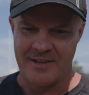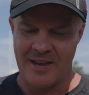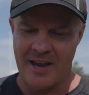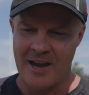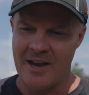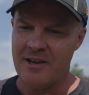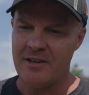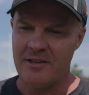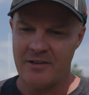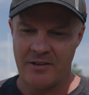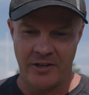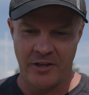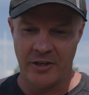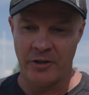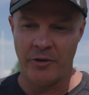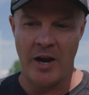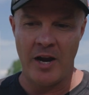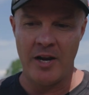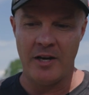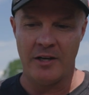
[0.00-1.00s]
Yeah,
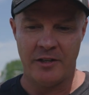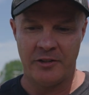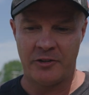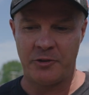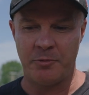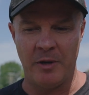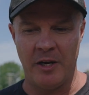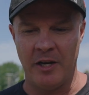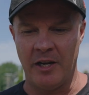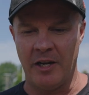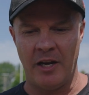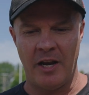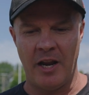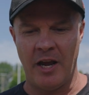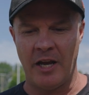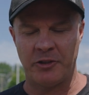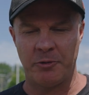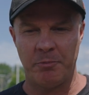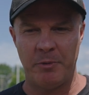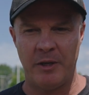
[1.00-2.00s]
you're right. It
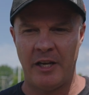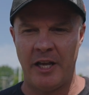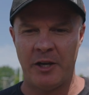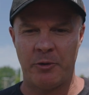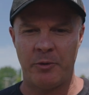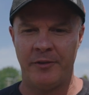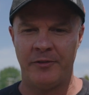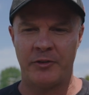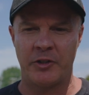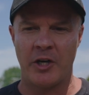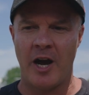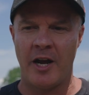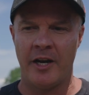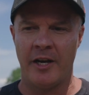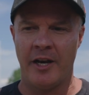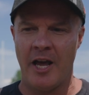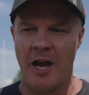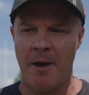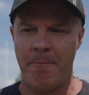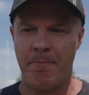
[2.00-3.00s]
hasn't been like we've
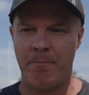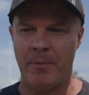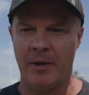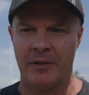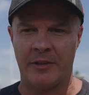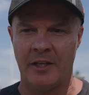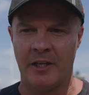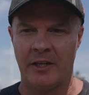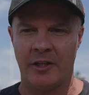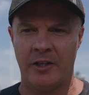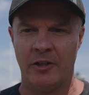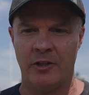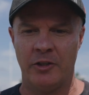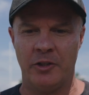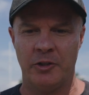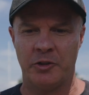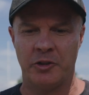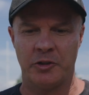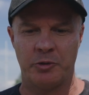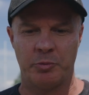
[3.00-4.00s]
drawn it up, but the good
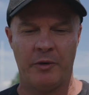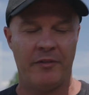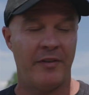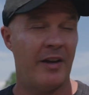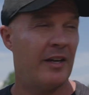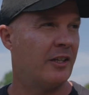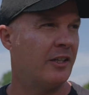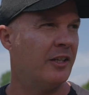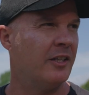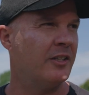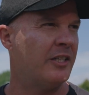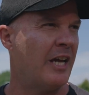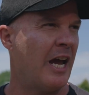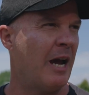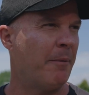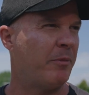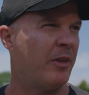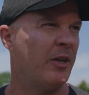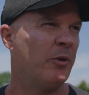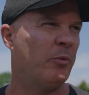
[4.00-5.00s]
news is we've had good
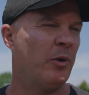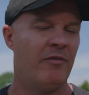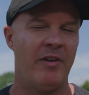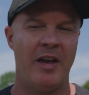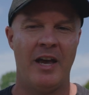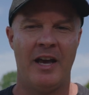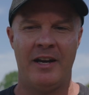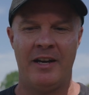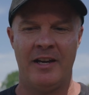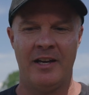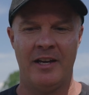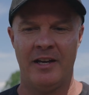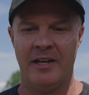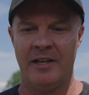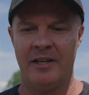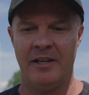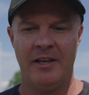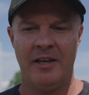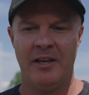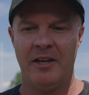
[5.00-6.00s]
depth and we've
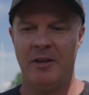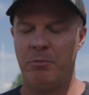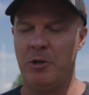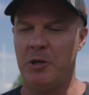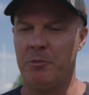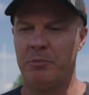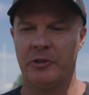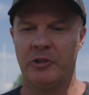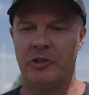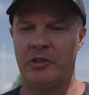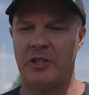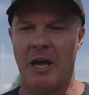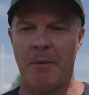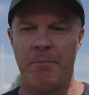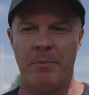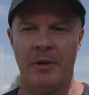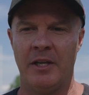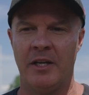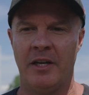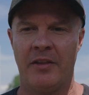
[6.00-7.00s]
had people
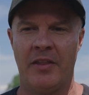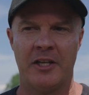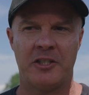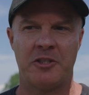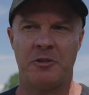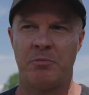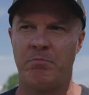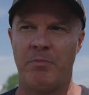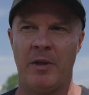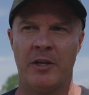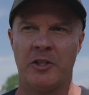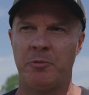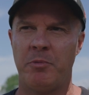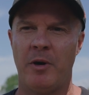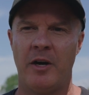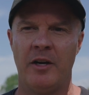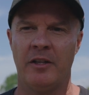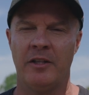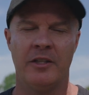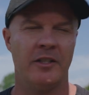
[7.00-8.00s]
step in, and that's
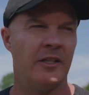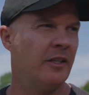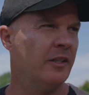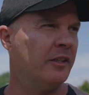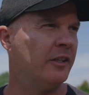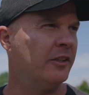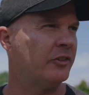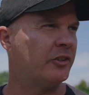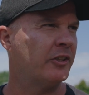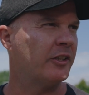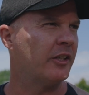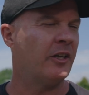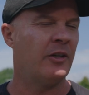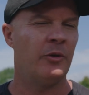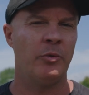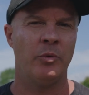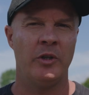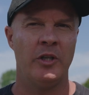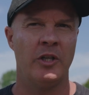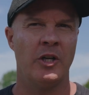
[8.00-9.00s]
part of the deal.
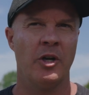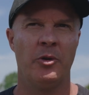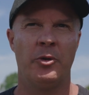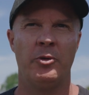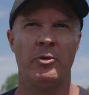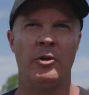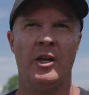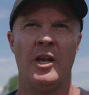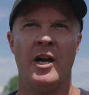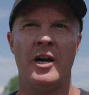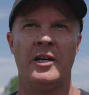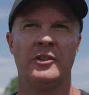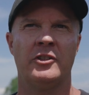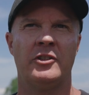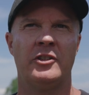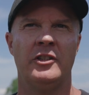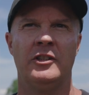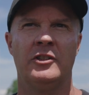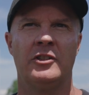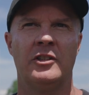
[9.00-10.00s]
When you go through a long
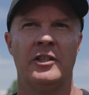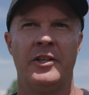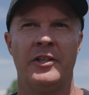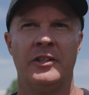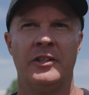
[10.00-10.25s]
season,